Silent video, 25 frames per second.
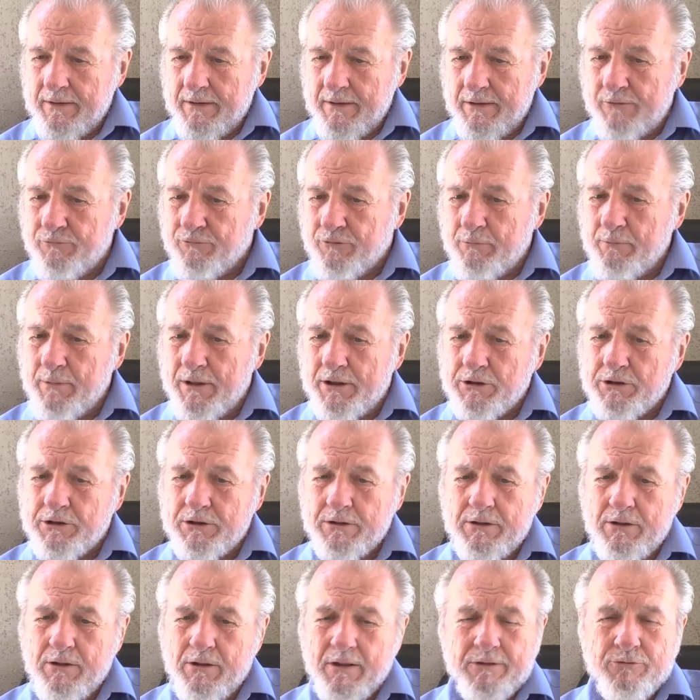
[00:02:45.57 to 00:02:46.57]

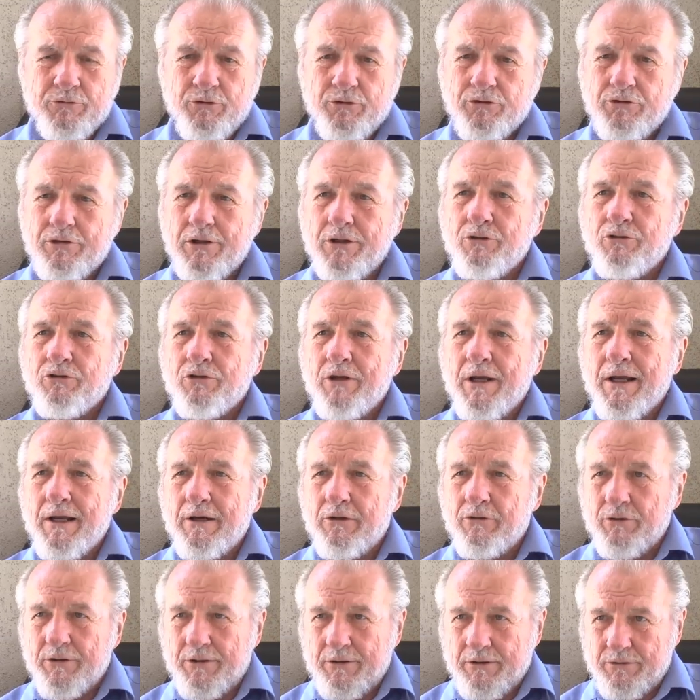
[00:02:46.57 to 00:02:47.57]
information on six
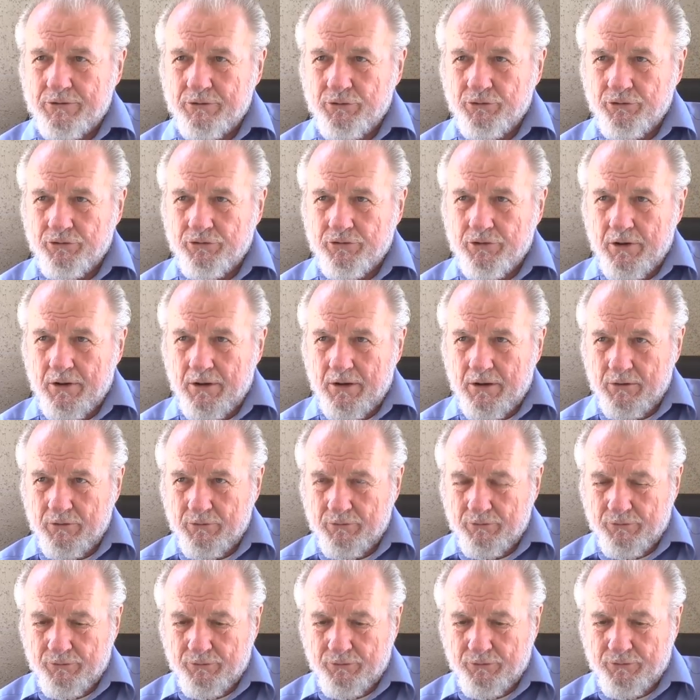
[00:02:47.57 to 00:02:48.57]
areas
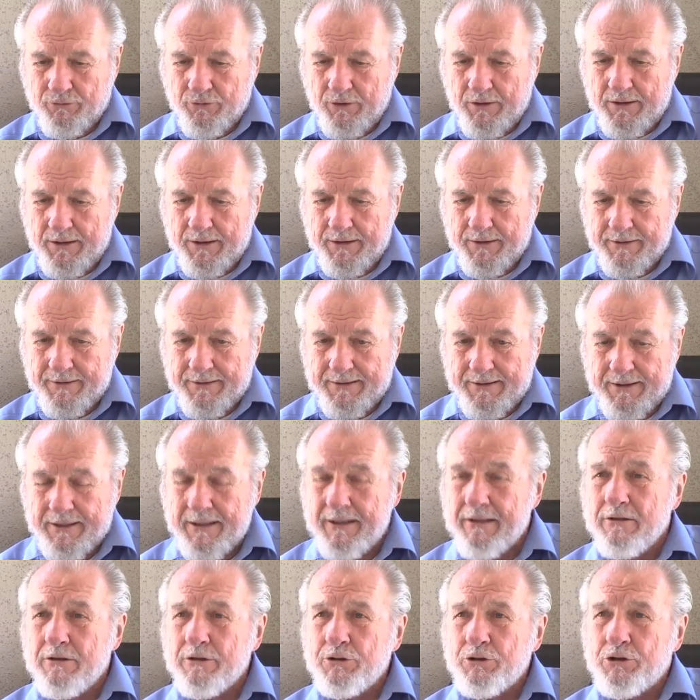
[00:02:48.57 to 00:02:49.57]
of
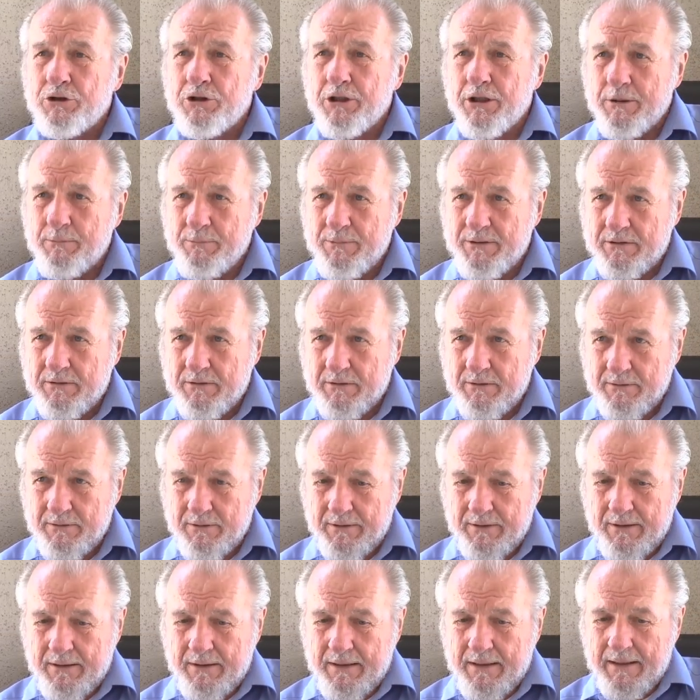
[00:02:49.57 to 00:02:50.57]
illegitimate
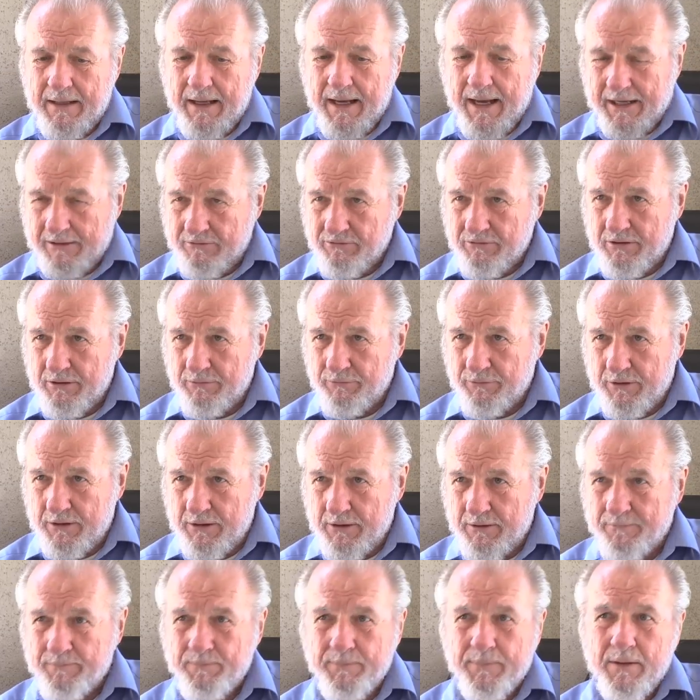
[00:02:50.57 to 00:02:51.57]

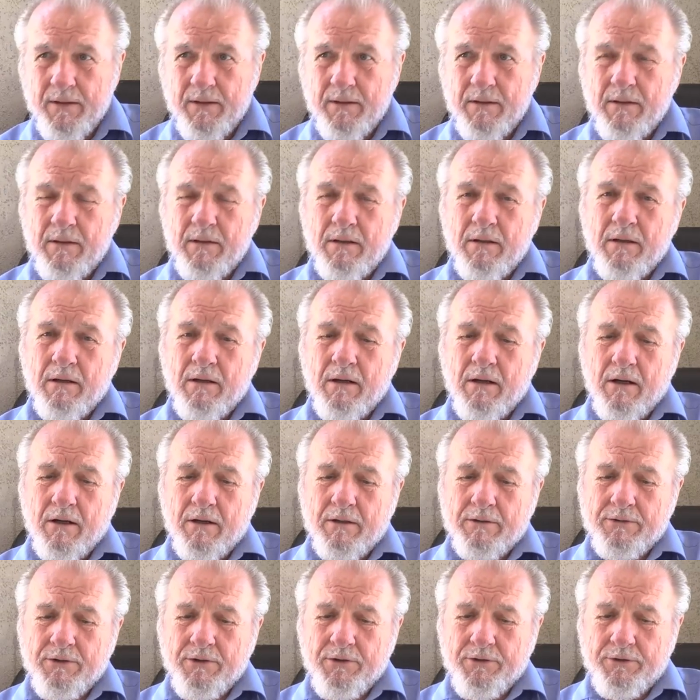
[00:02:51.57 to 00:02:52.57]
activity
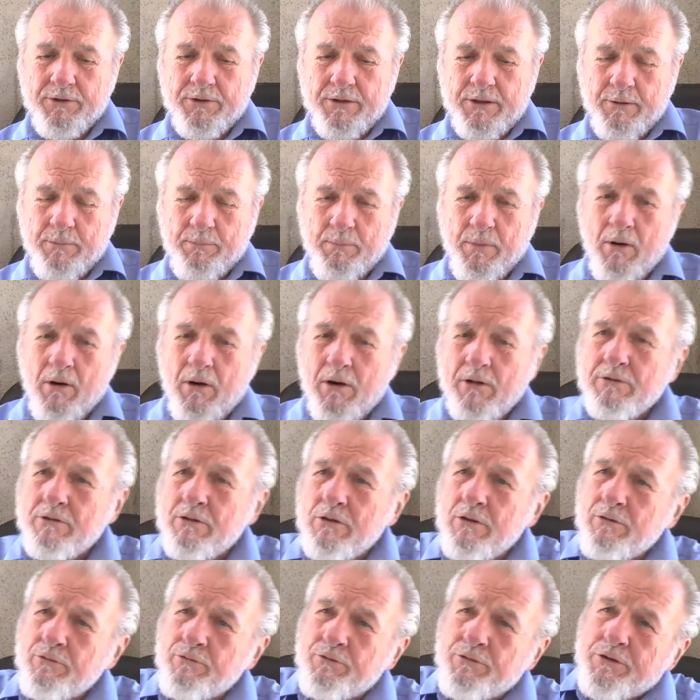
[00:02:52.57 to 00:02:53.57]
on the part
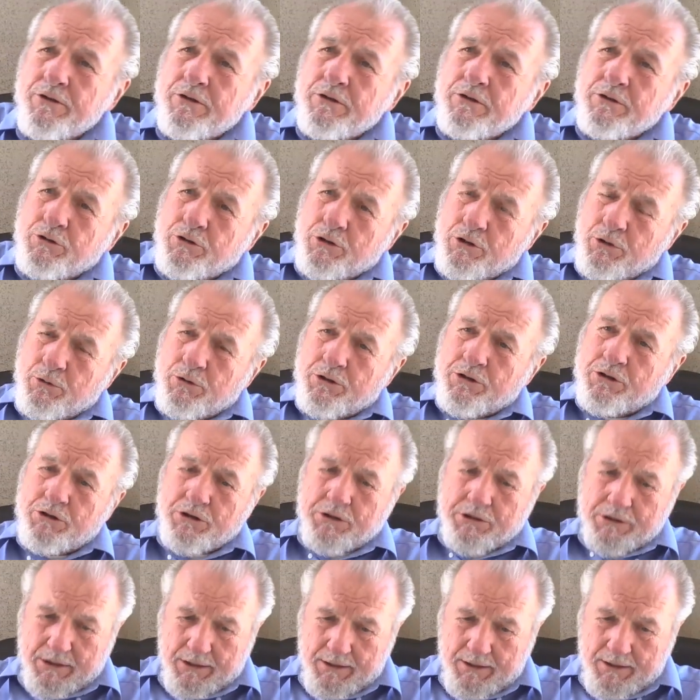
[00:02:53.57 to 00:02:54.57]
of the
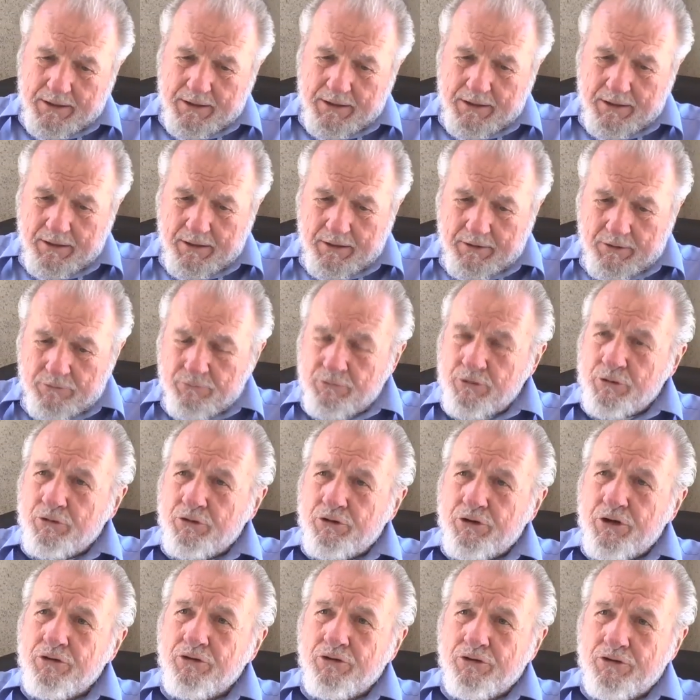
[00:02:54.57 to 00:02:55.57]
Jewish
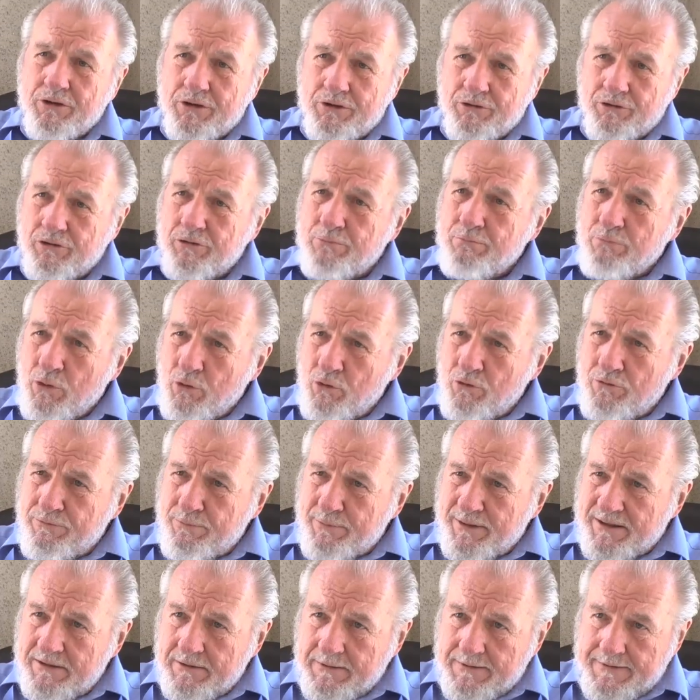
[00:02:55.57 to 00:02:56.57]
resistance
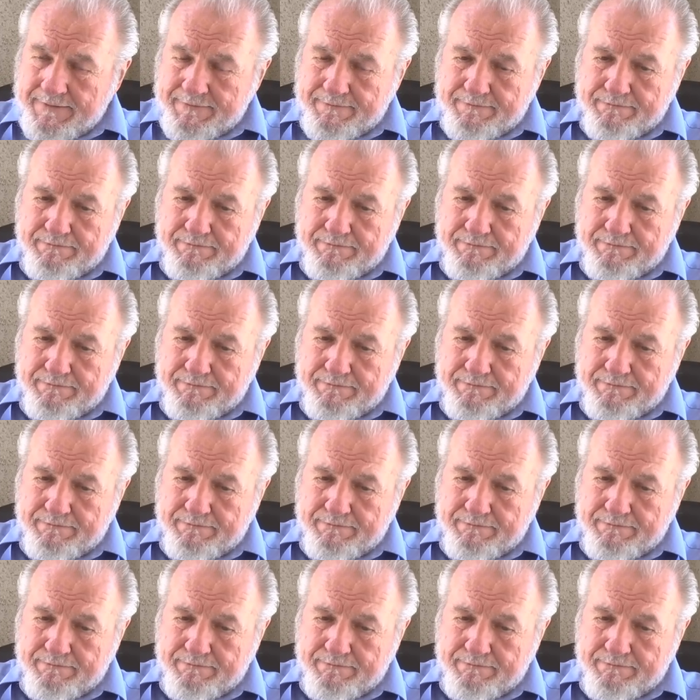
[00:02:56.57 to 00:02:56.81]
movement